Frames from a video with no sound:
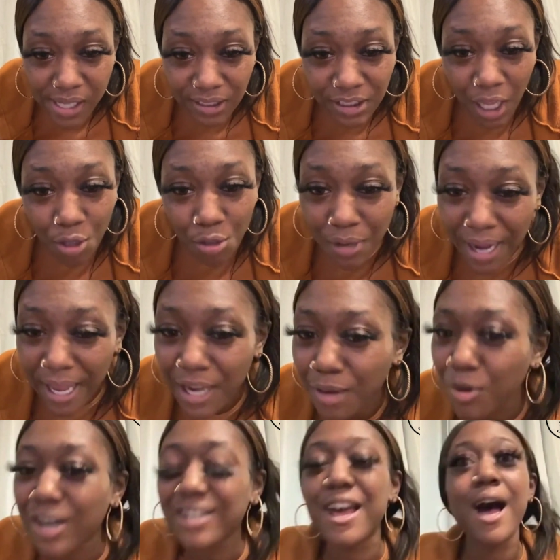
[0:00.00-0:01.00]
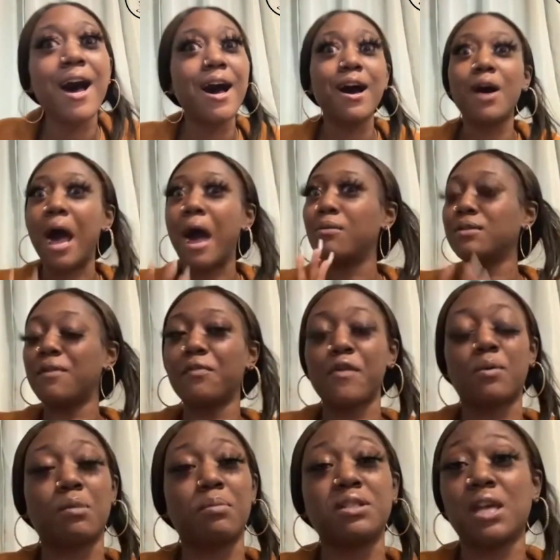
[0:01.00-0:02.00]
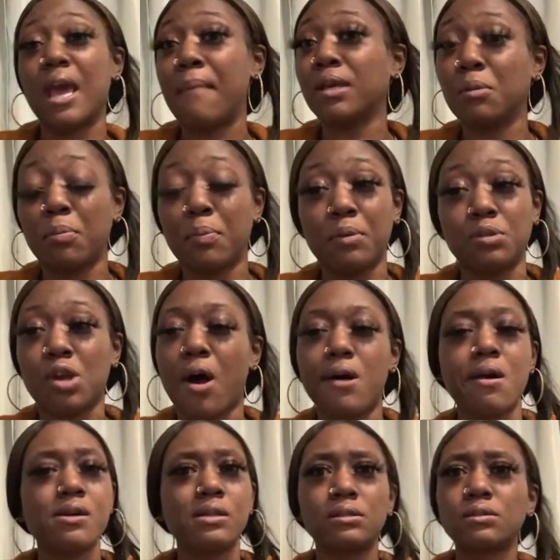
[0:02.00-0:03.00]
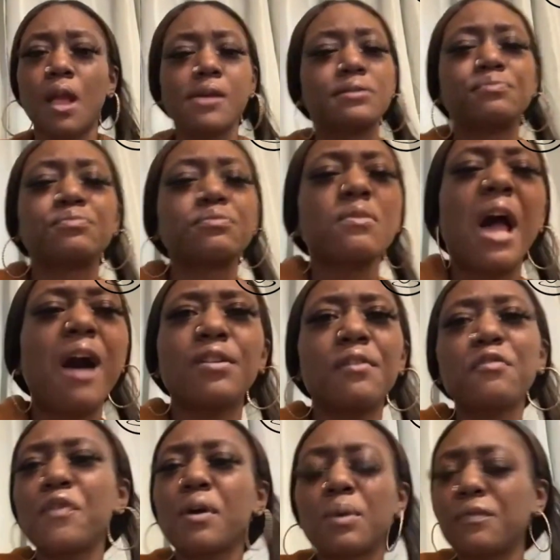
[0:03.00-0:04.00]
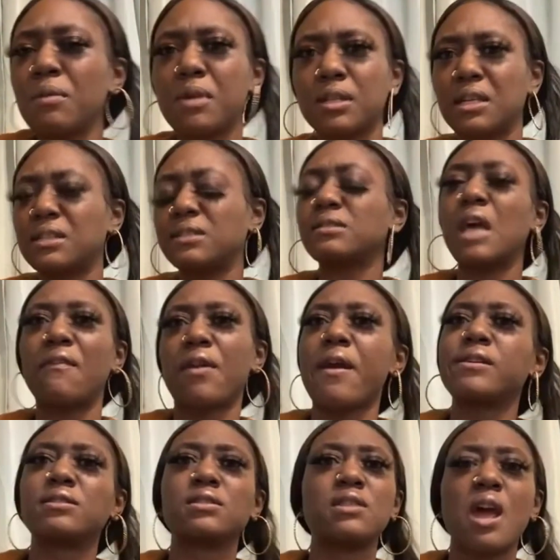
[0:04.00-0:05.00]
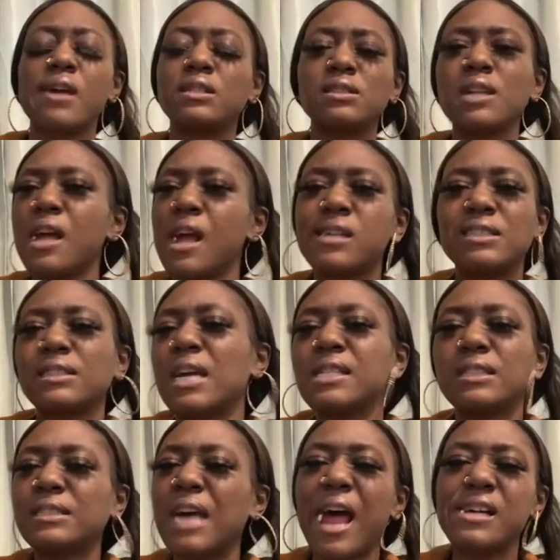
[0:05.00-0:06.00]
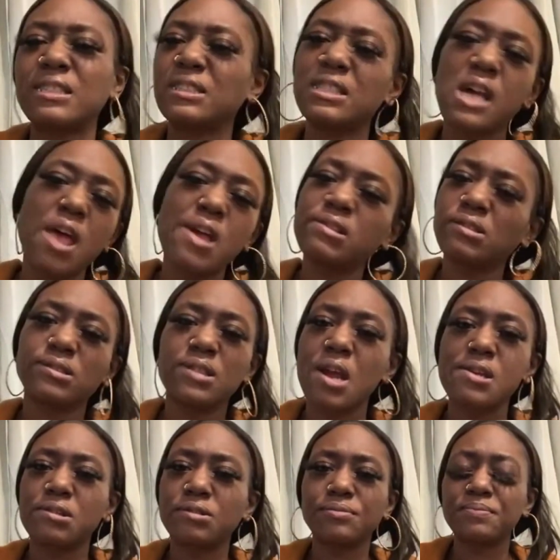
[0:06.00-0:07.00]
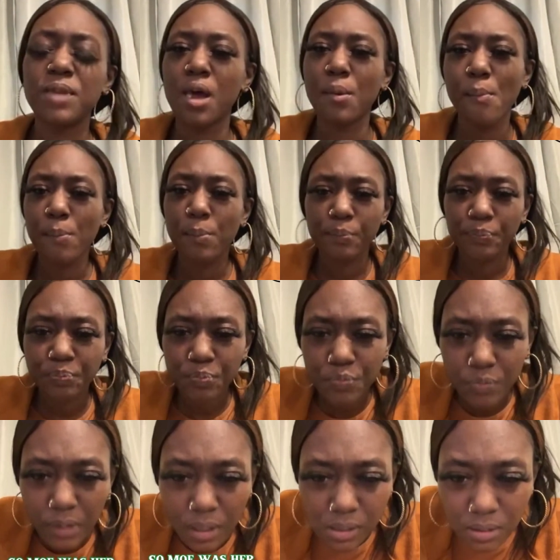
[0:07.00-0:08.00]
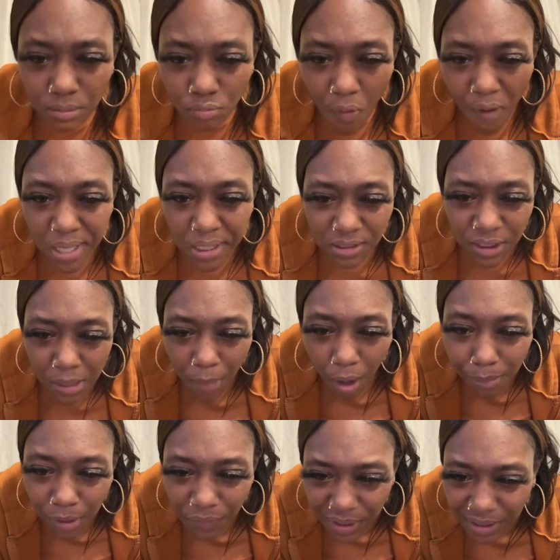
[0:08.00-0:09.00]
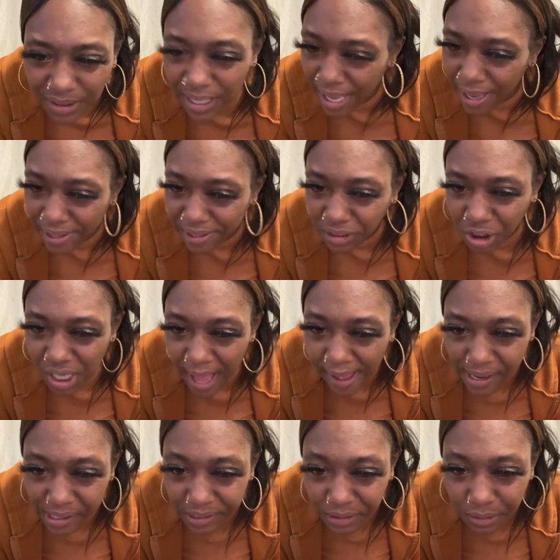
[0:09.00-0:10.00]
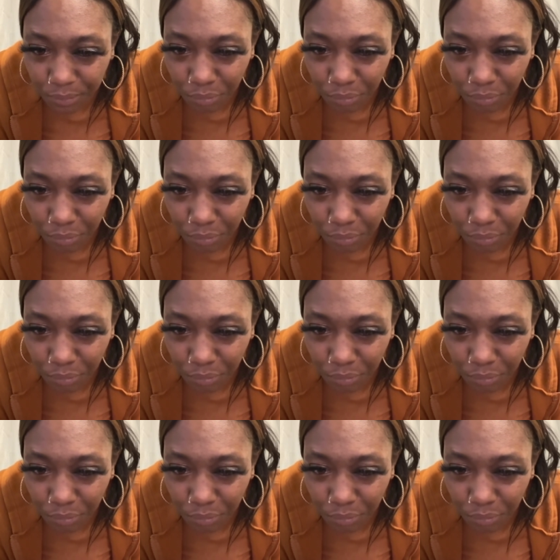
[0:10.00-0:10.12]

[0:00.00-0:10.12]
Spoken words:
So you not gay no more? No, I will never fuck with a bitch again. I'm gonna keep you with y'all. I'll never fuck with a female again. Never. No. Did Mo move on? Yes, she has.